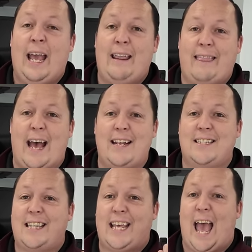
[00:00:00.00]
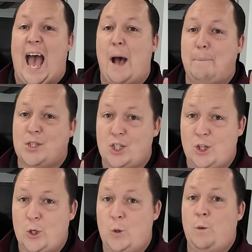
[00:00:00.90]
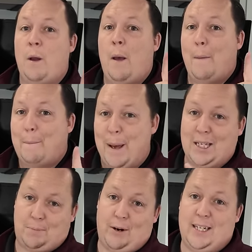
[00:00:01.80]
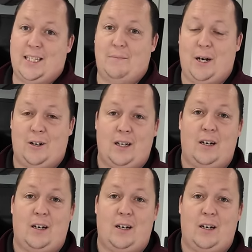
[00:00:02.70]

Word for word: and that is the absolute best price in America.